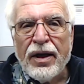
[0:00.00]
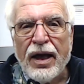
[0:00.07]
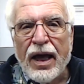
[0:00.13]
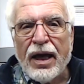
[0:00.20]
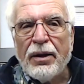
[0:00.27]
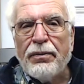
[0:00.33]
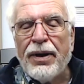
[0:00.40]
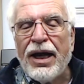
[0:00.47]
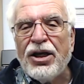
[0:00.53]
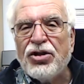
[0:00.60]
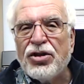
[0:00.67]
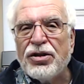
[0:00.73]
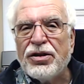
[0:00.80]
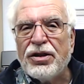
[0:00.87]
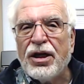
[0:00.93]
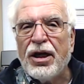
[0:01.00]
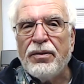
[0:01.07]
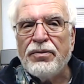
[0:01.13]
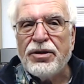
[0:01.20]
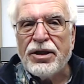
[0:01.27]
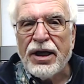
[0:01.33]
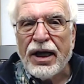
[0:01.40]
and a patient
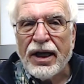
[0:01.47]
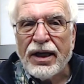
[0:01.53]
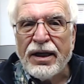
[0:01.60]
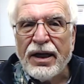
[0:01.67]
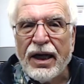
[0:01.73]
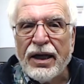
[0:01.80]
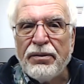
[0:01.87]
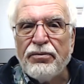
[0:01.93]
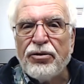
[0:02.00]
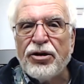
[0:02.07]
comes in and